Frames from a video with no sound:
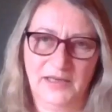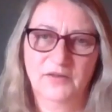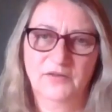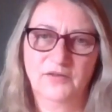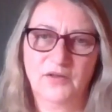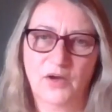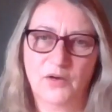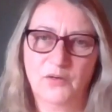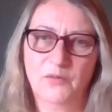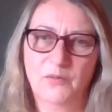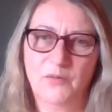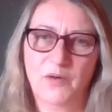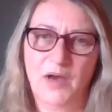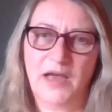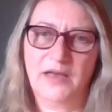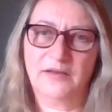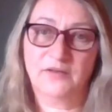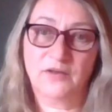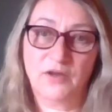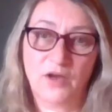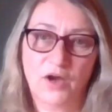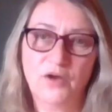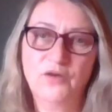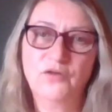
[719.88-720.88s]
So as
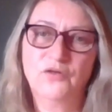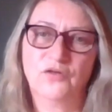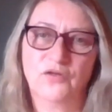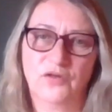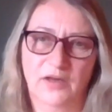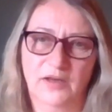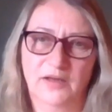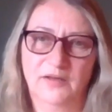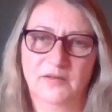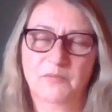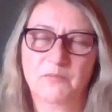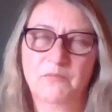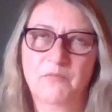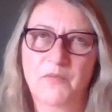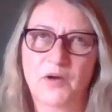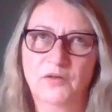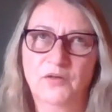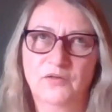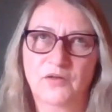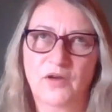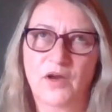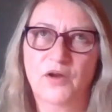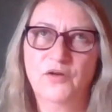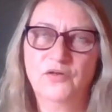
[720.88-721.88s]
coaches,
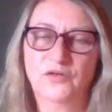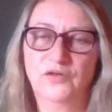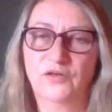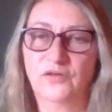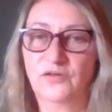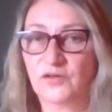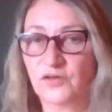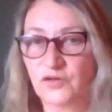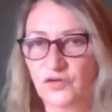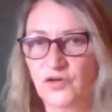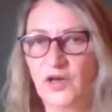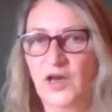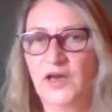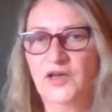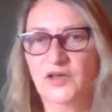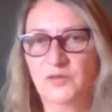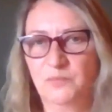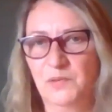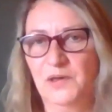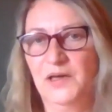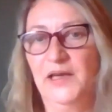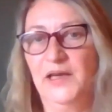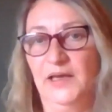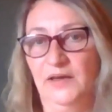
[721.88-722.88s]
most coaches can change
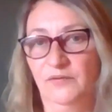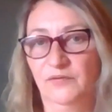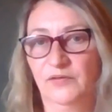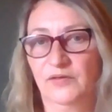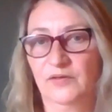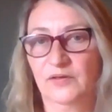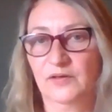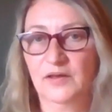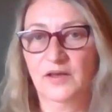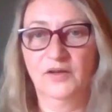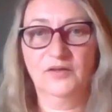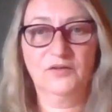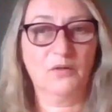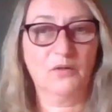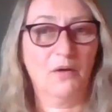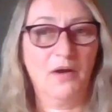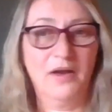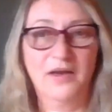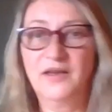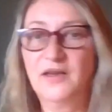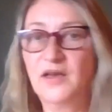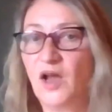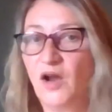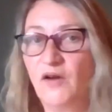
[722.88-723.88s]
beliefs. So I
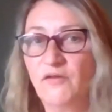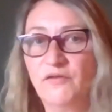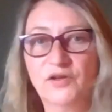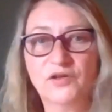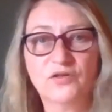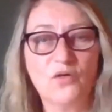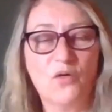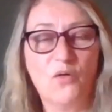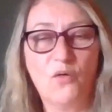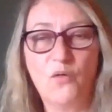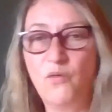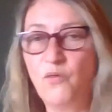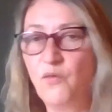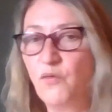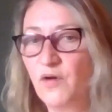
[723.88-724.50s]
encourage all